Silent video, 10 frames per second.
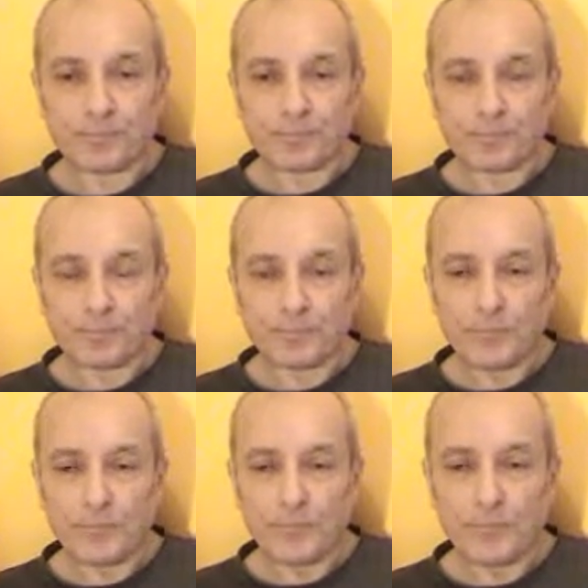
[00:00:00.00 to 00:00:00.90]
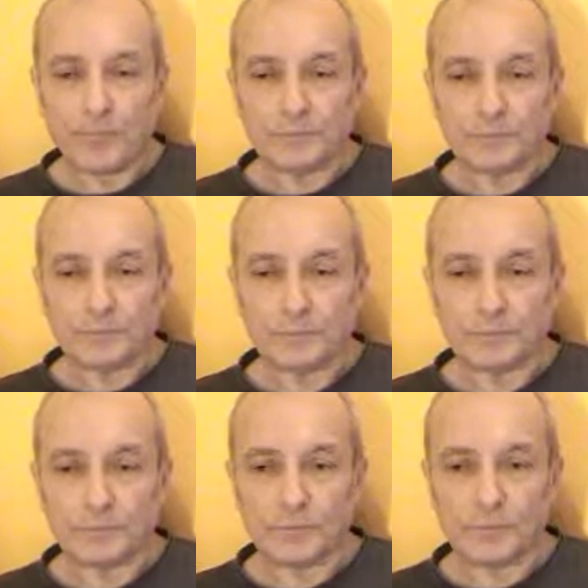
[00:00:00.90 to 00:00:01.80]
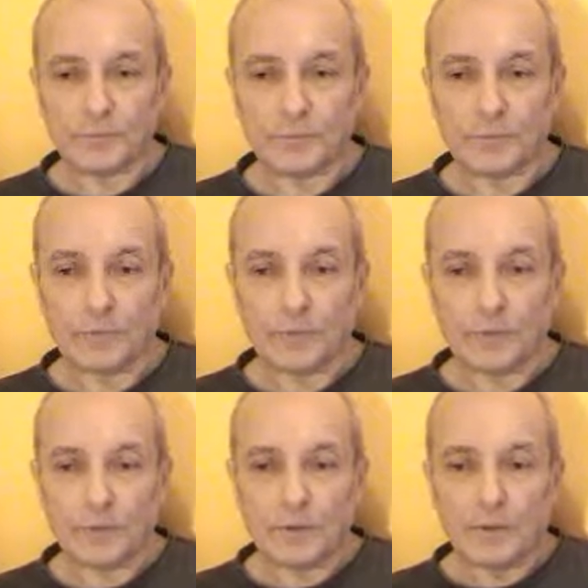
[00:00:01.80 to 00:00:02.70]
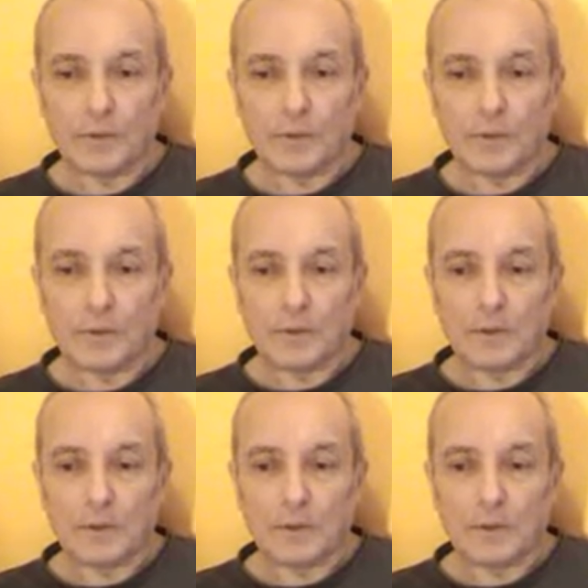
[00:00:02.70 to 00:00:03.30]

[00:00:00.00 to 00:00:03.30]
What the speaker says: No one is speaking in this clip.